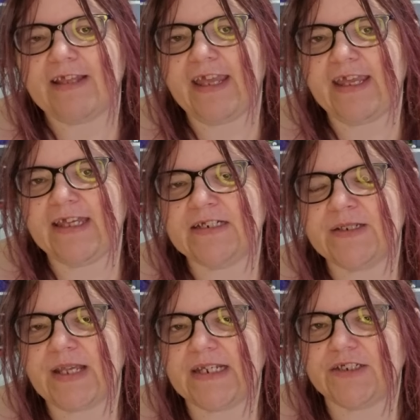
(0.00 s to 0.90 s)
and
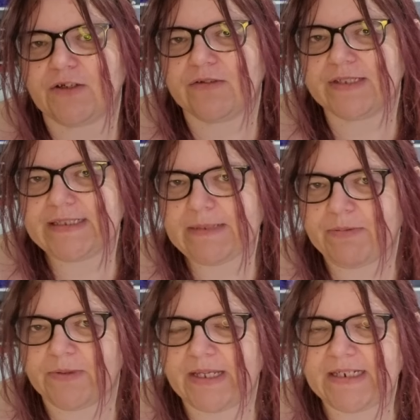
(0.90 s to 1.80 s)
they don't
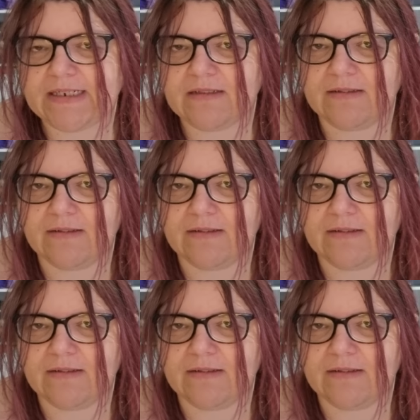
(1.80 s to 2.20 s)
separate